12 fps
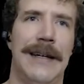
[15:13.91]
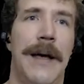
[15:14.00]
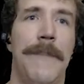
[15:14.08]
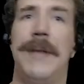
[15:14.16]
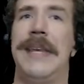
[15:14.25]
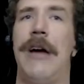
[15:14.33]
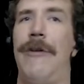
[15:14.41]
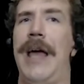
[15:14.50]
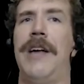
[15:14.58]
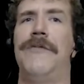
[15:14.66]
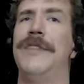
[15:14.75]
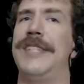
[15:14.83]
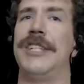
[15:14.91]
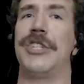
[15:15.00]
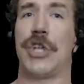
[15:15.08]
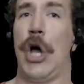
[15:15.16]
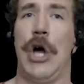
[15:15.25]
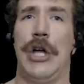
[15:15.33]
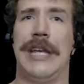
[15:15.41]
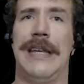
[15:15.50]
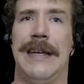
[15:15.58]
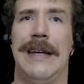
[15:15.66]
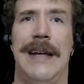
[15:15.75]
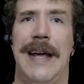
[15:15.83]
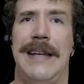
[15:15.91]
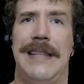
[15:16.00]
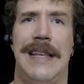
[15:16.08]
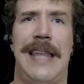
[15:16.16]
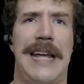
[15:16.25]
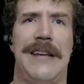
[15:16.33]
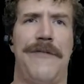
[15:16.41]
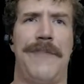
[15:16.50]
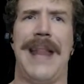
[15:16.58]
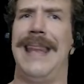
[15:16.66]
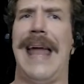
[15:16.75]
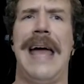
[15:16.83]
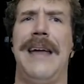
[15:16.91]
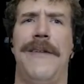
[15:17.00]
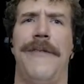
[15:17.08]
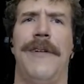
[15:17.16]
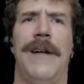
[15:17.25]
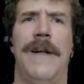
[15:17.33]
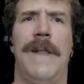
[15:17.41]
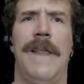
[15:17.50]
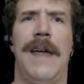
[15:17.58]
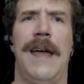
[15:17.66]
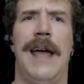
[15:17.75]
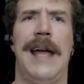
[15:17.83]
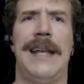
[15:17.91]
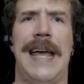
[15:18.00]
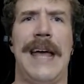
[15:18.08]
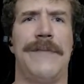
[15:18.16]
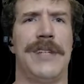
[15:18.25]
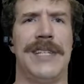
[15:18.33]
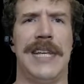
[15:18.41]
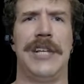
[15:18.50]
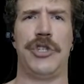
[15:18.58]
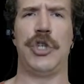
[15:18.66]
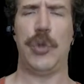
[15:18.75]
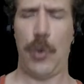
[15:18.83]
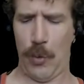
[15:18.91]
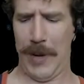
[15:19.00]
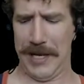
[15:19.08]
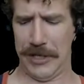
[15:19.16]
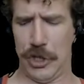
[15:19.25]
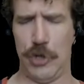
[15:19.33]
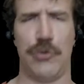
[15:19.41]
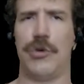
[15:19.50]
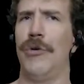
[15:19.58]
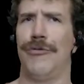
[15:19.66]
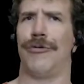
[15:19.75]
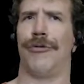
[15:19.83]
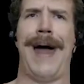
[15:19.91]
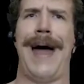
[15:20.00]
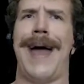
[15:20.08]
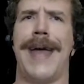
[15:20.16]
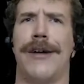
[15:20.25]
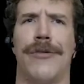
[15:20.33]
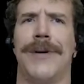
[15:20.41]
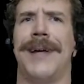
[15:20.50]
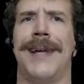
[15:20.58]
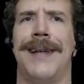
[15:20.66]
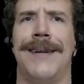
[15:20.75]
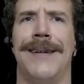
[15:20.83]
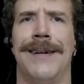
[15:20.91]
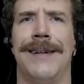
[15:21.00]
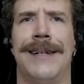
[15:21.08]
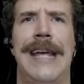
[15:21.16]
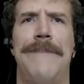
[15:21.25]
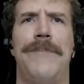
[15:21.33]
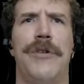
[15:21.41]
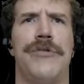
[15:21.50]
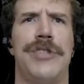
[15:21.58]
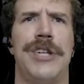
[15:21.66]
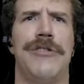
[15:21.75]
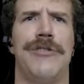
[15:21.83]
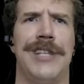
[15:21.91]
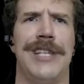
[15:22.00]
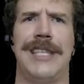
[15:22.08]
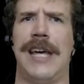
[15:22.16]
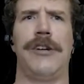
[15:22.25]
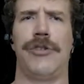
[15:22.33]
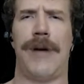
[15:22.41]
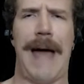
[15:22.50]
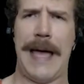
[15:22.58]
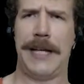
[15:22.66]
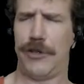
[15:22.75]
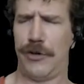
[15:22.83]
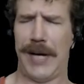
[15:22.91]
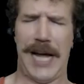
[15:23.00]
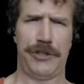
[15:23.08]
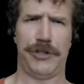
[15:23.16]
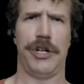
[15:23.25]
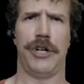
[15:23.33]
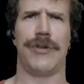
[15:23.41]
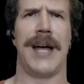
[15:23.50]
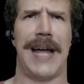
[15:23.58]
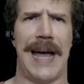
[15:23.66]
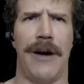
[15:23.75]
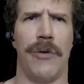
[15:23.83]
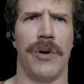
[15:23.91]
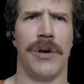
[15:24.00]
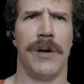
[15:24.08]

But now Elvis is gone, in the light of my life. And I had to send you away too. Don't cry, Queen. Keep those tears inside your eyes, or your eyes are going to dry out.